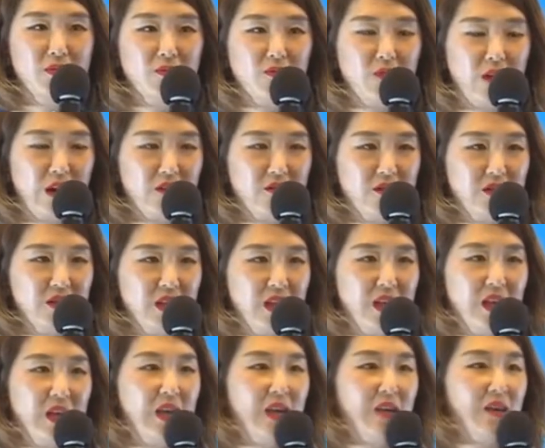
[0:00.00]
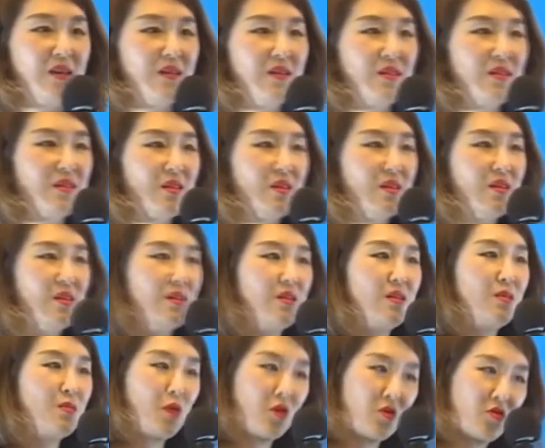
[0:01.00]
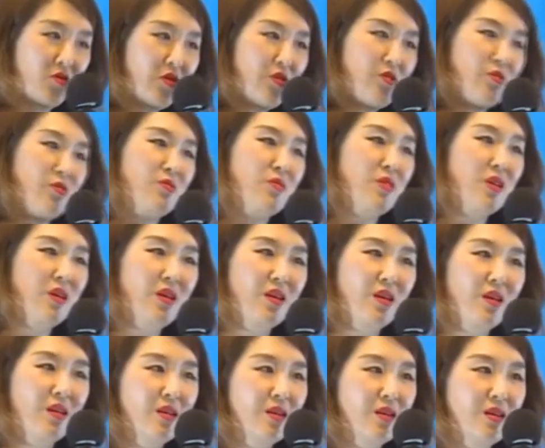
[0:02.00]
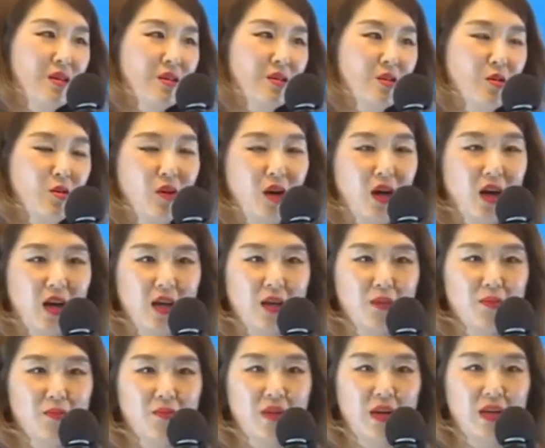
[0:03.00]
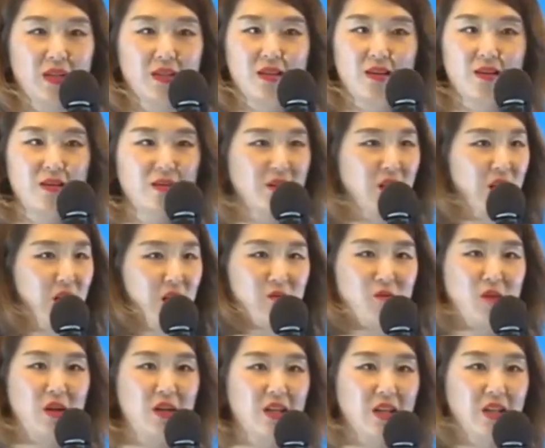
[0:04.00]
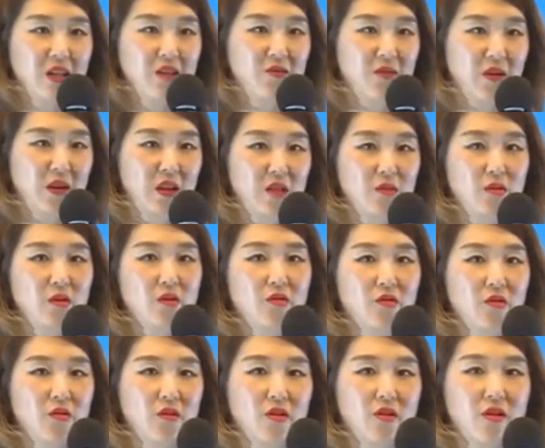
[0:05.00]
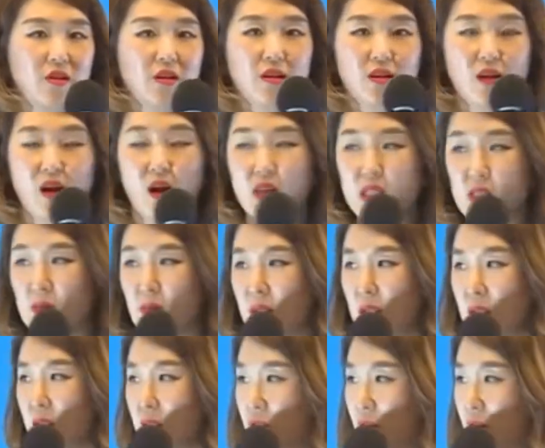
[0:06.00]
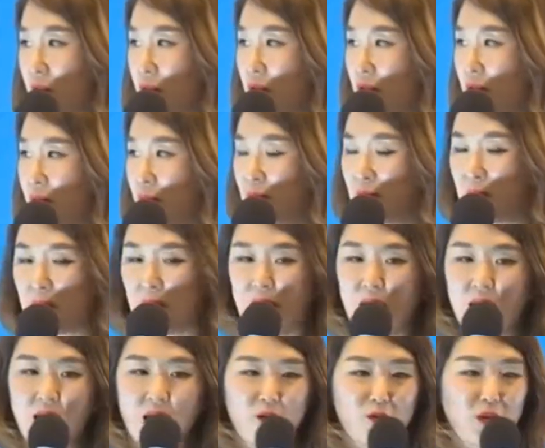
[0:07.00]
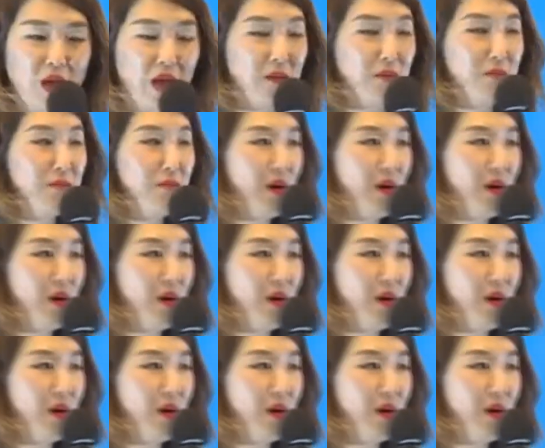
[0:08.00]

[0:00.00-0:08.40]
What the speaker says: fragrance in the perfume. So high in price, they're not readily available for cosmetic use, and we have